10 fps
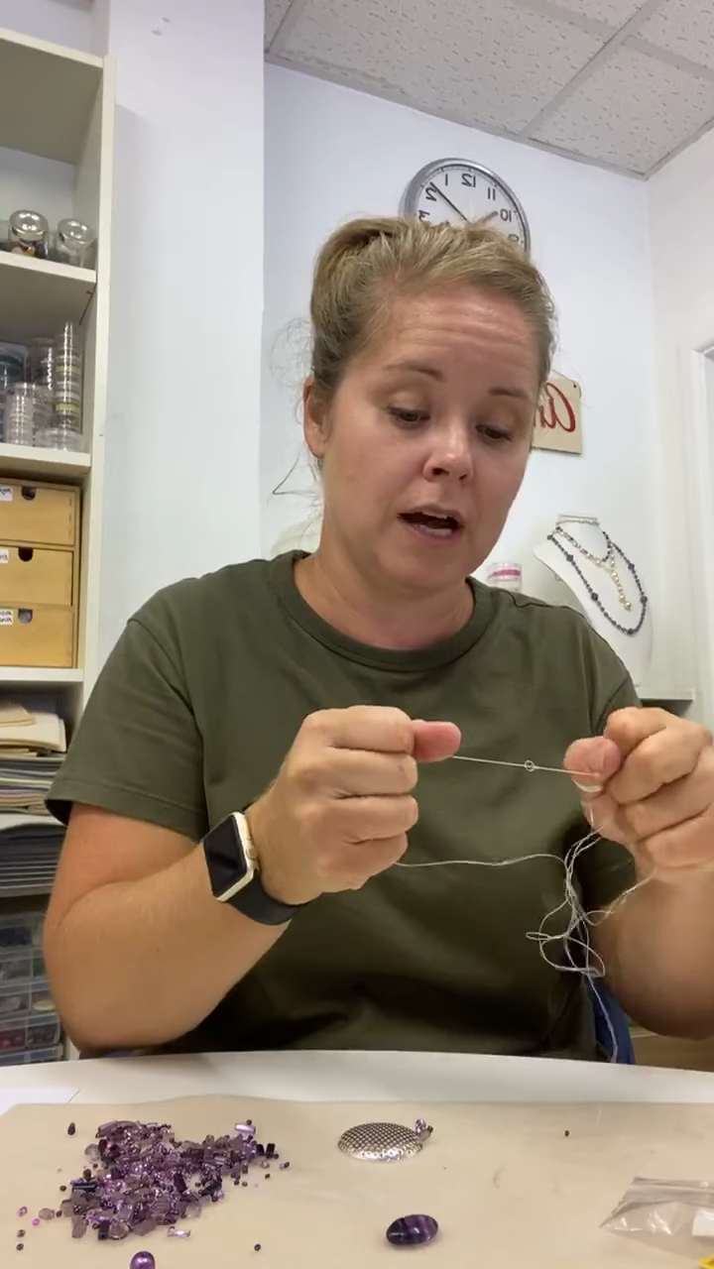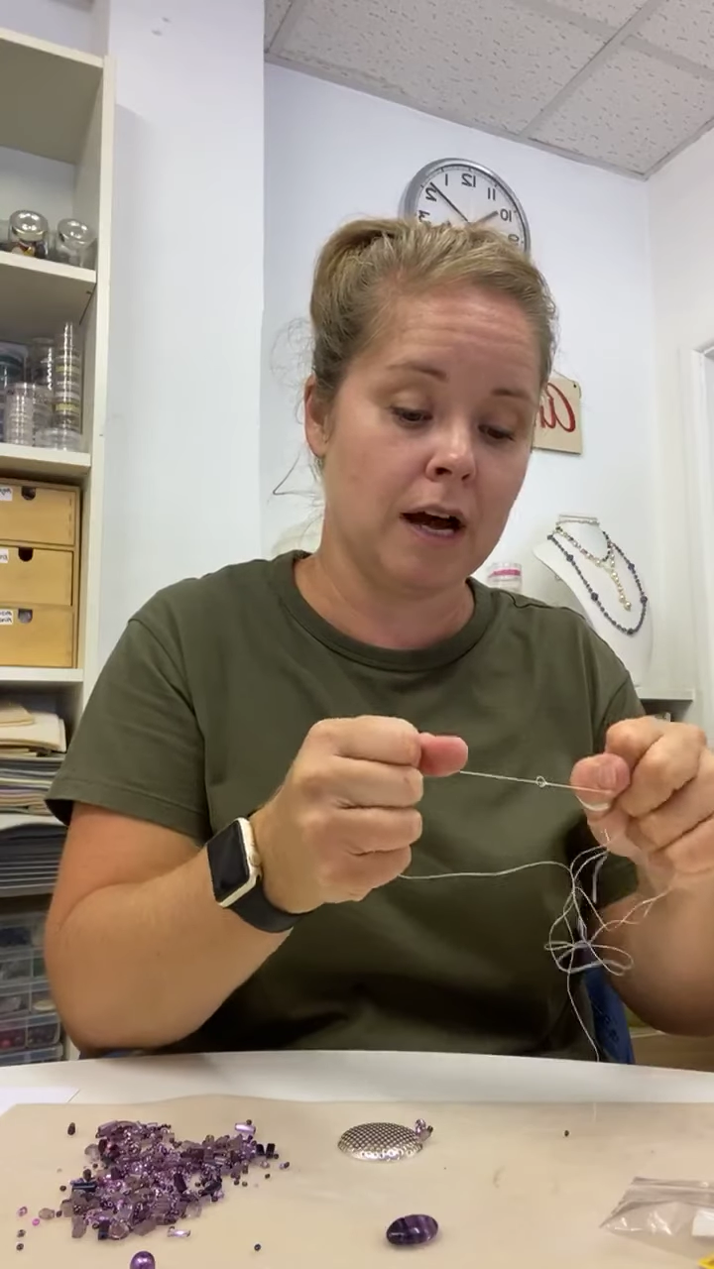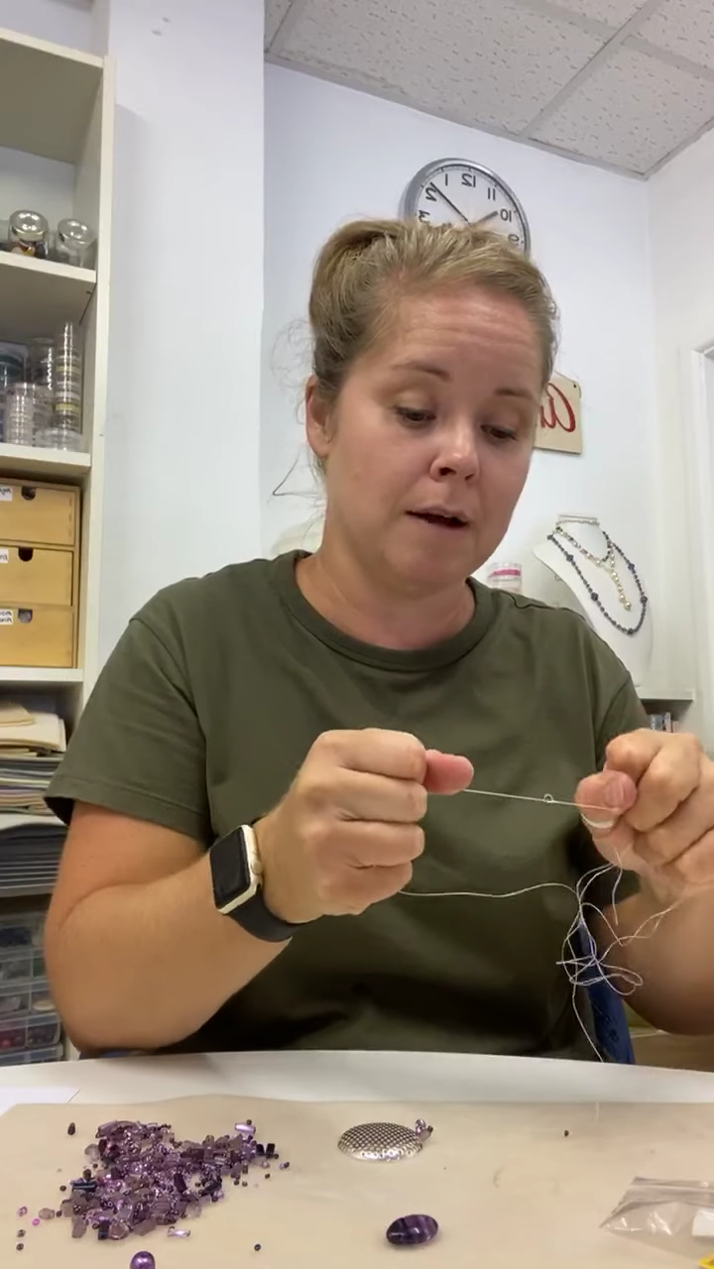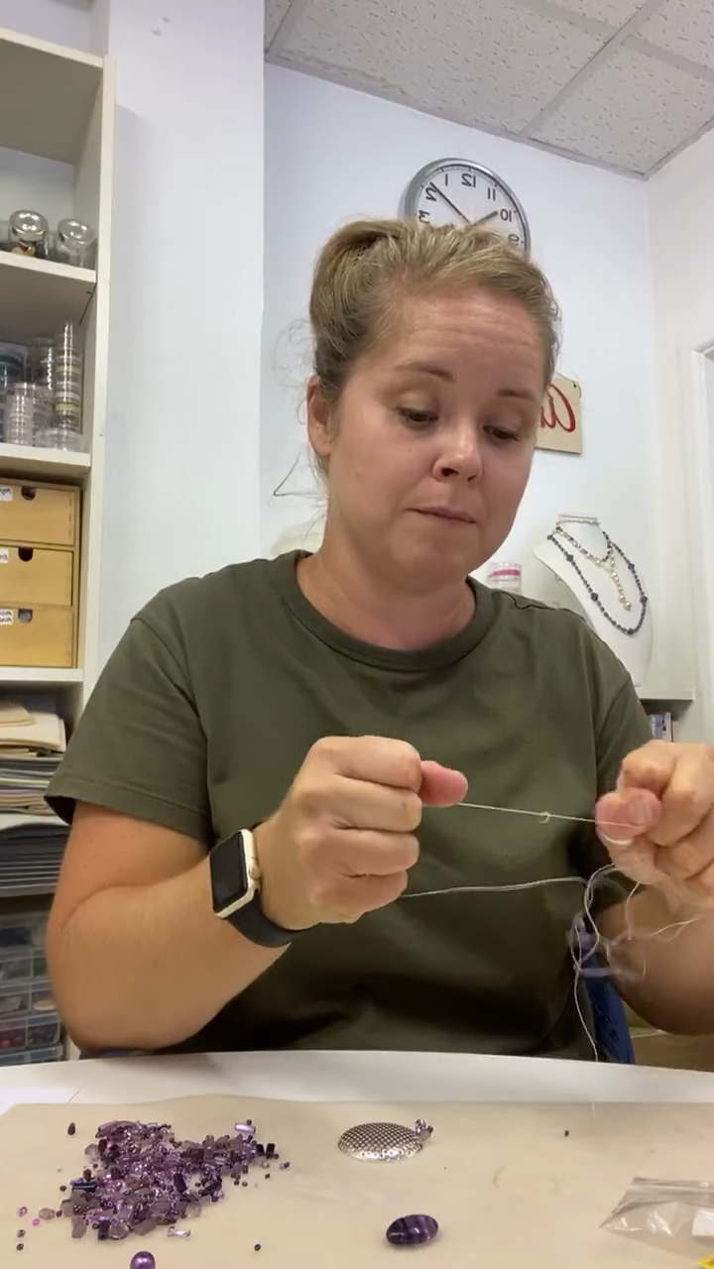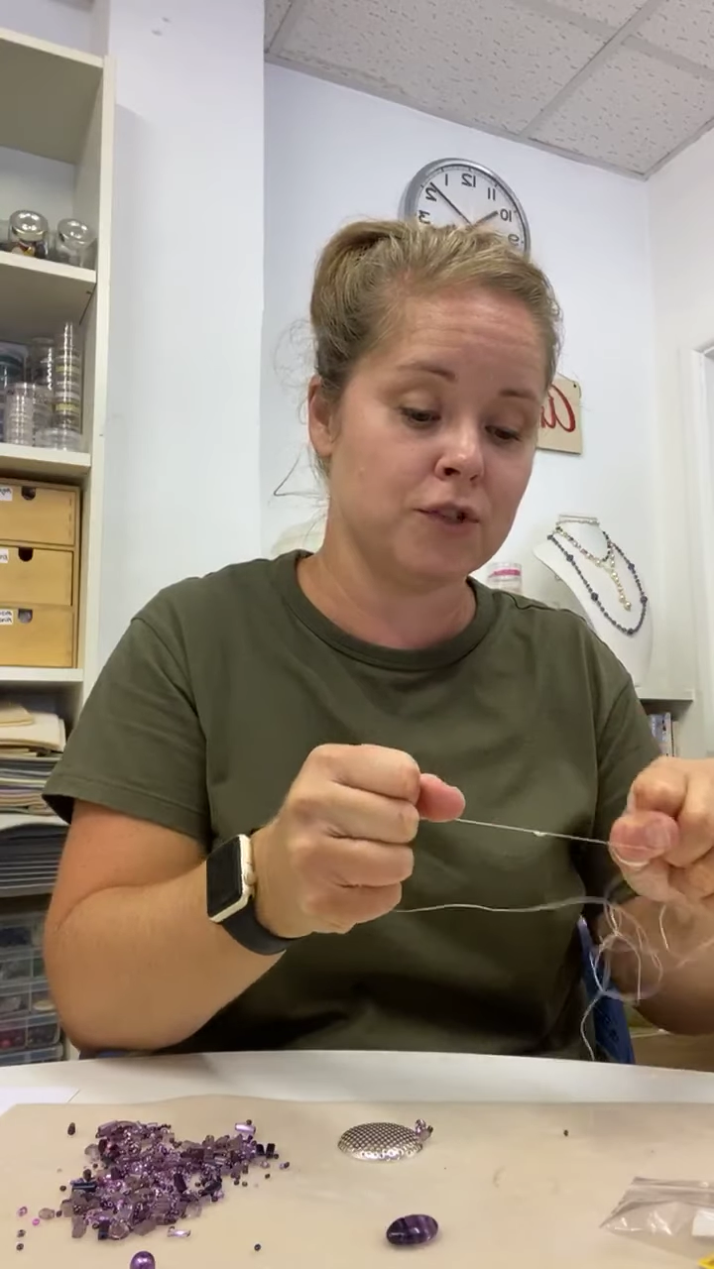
um,